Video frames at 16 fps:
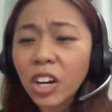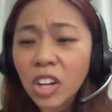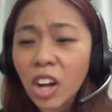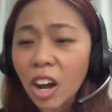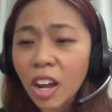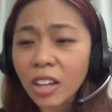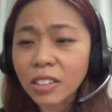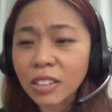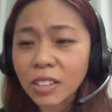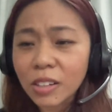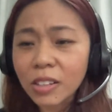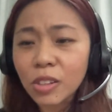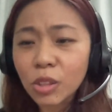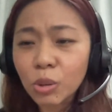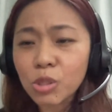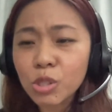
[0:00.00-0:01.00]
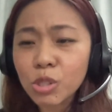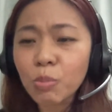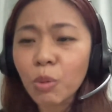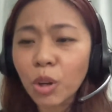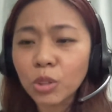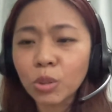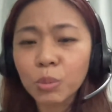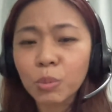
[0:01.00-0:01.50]
gone. Those
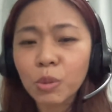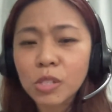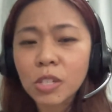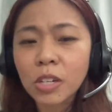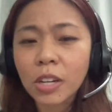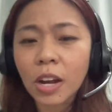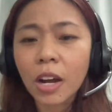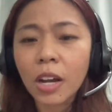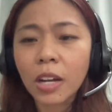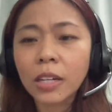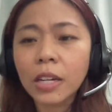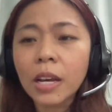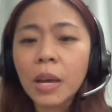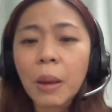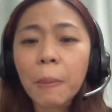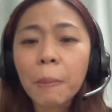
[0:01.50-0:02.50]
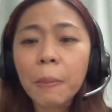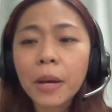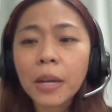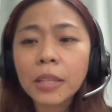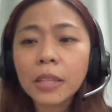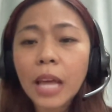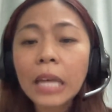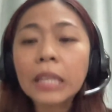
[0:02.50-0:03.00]
small notebooks are gone,
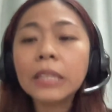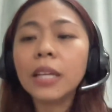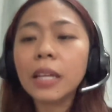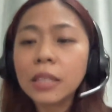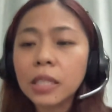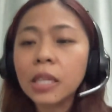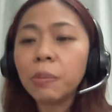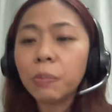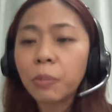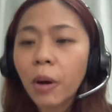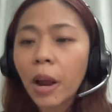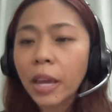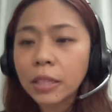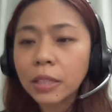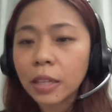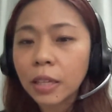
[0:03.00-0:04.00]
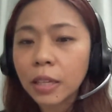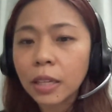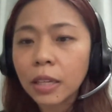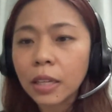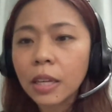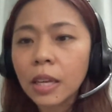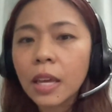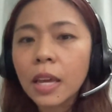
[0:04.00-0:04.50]
but I did keep
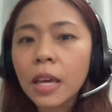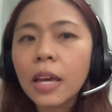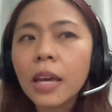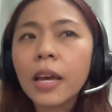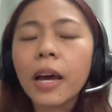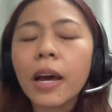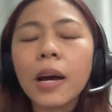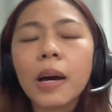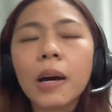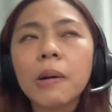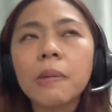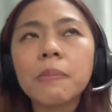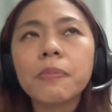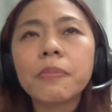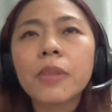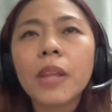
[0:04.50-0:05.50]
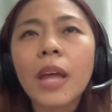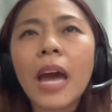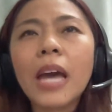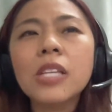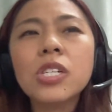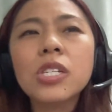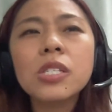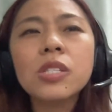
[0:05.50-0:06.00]
writing. I
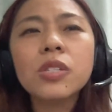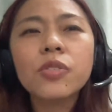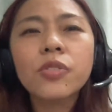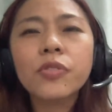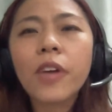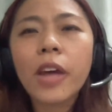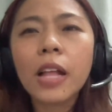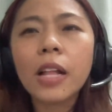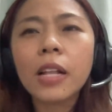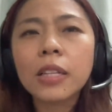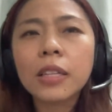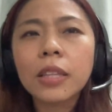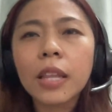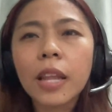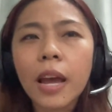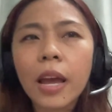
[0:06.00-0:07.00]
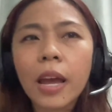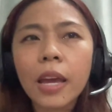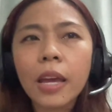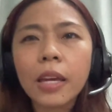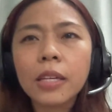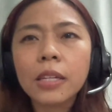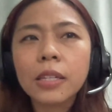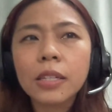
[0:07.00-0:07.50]
just felt
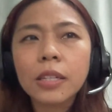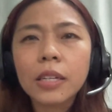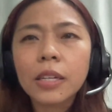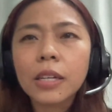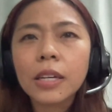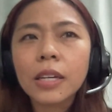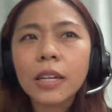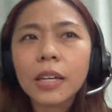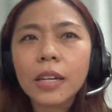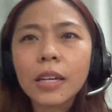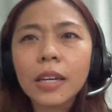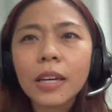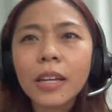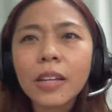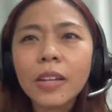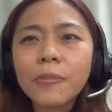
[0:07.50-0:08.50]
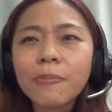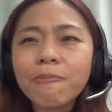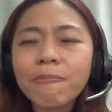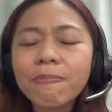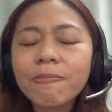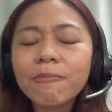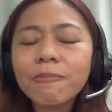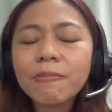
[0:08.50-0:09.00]
like
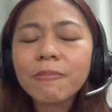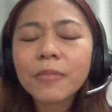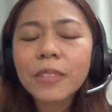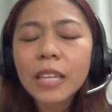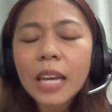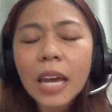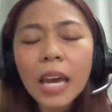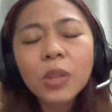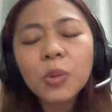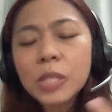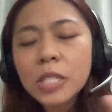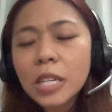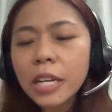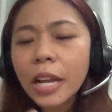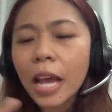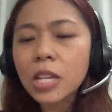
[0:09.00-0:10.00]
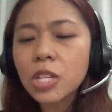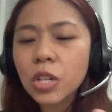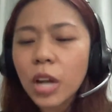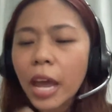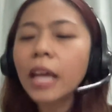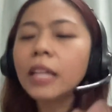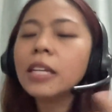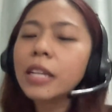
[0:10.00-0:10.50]
it was I
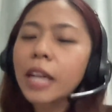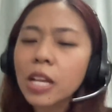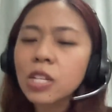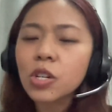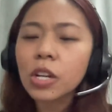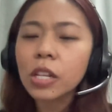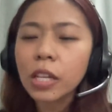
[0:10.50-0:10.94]
had a natural